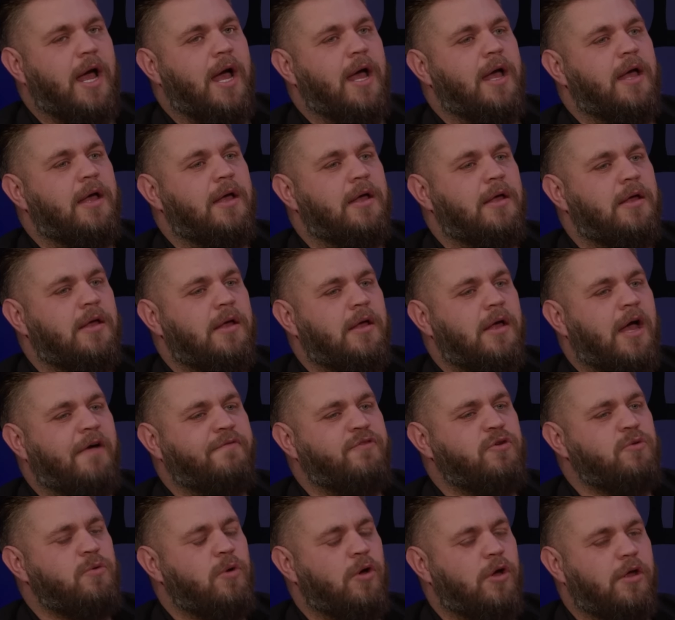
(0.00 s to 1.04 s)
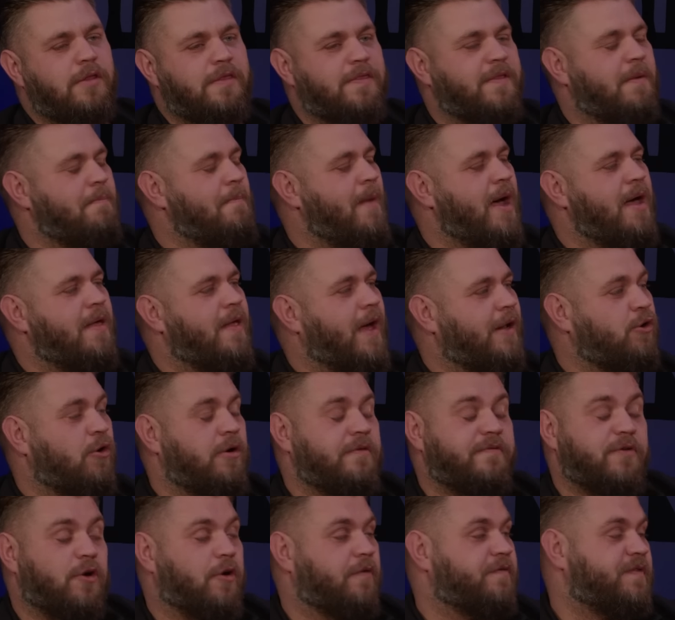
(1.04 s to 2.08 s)
Right. Have you? There might, I
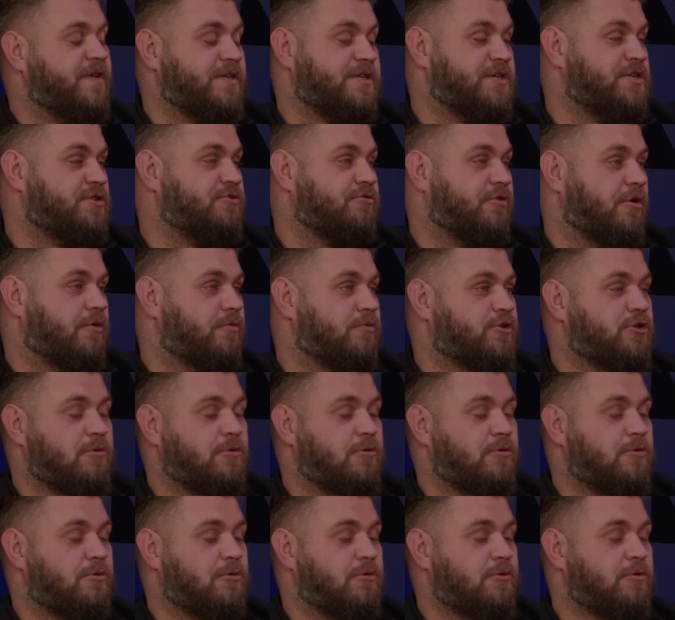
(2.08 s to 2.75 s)
don't even know if this is true.